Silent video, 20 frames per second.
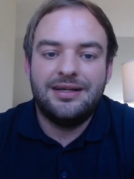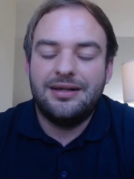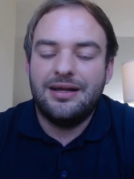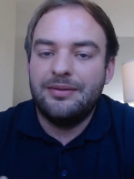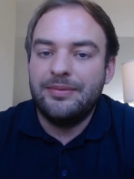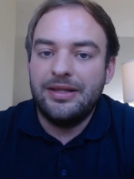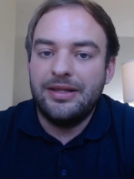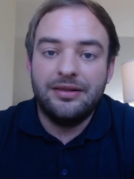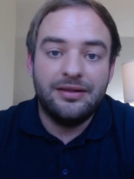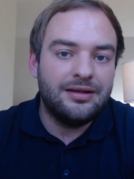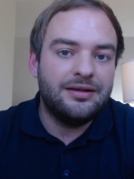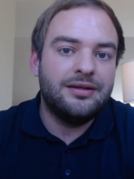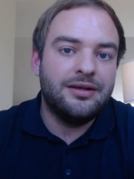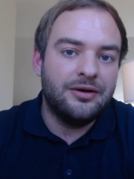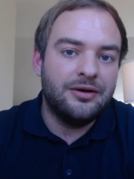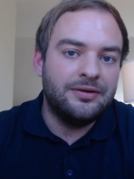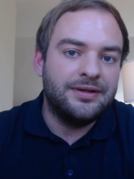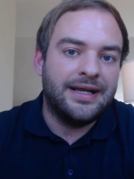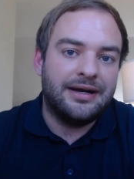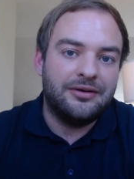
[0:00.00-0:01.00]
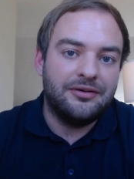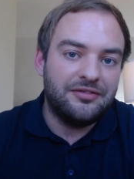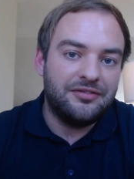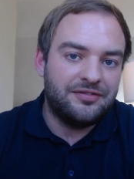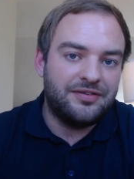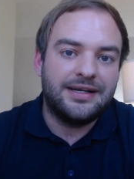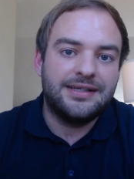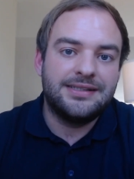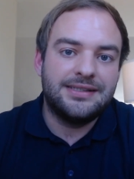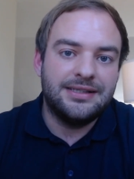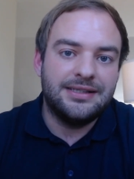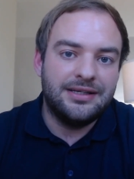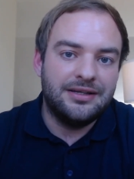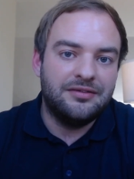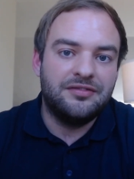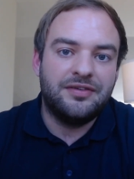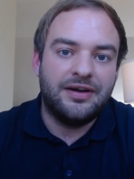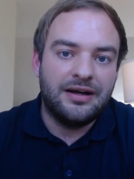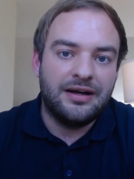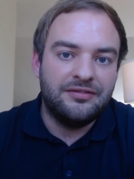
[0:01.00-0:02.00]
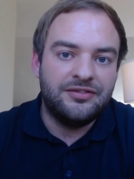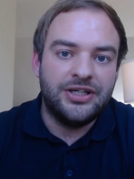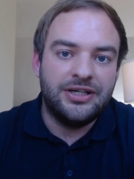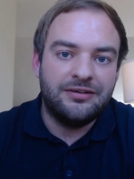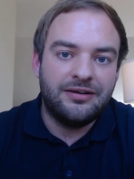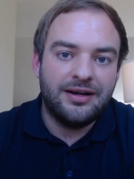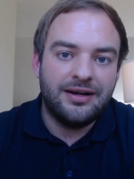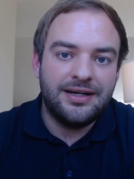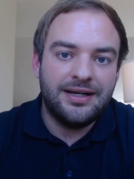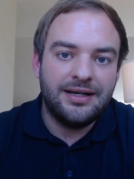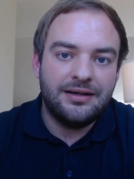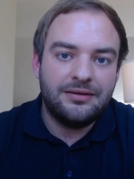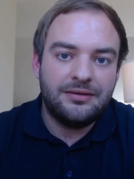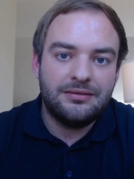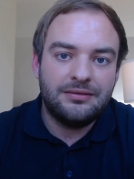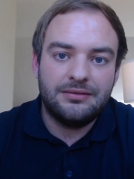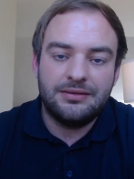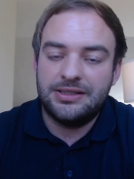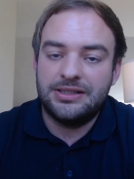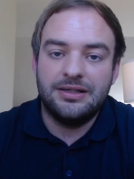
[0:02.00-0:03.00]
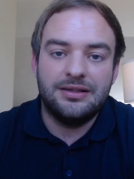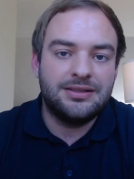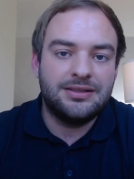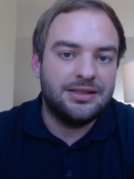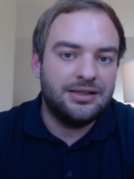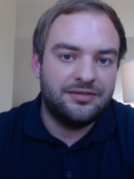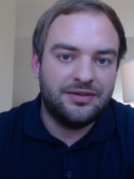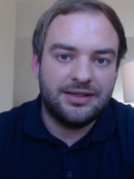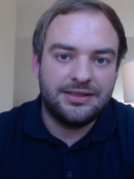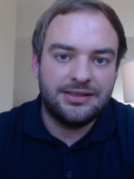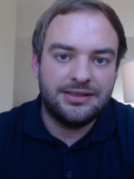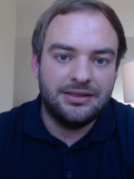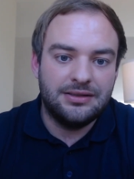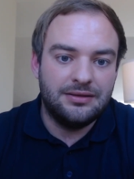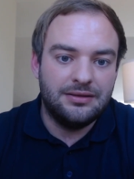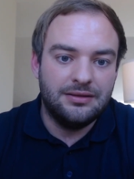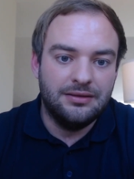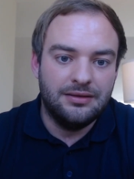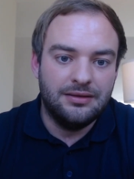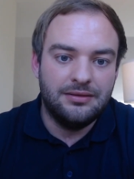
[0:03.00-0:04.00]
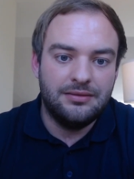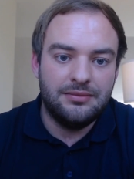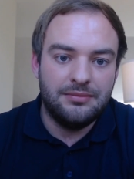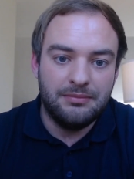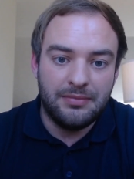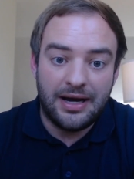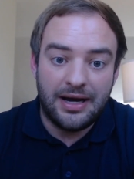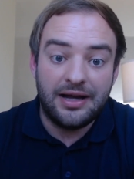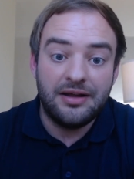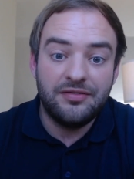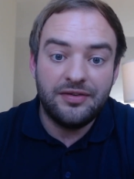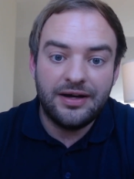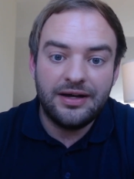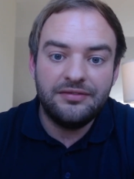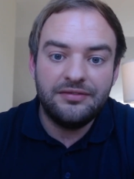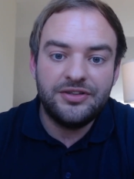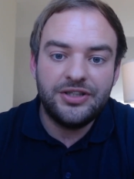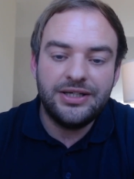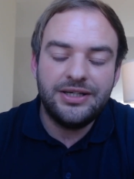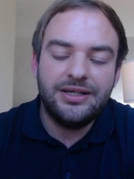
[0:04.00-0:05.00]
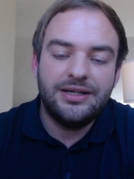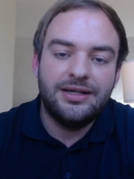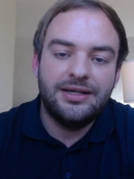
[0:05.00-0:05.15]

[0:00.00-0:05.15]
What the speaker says: I mean, they're no doubt faster than 5G right now, certainly faster than my 5G,